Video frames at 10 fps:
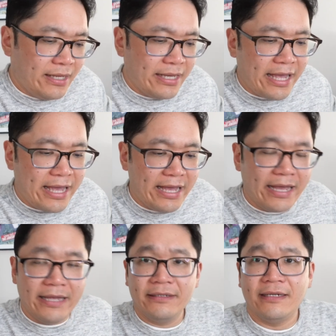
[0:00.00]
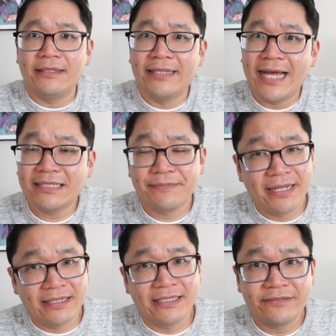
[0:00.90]
And last but
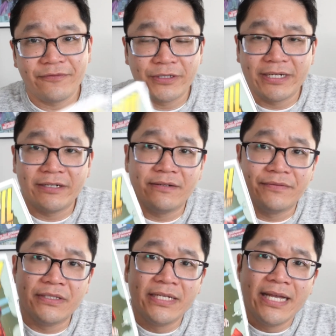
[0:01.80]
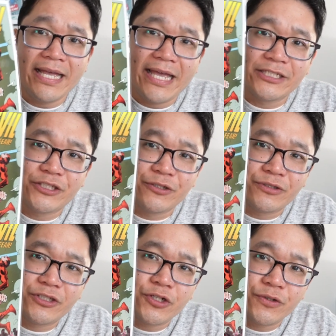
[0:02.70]
not least for Daredevil,
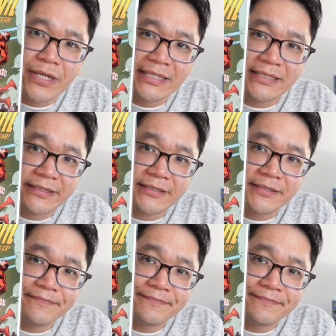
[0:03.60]
issue 296.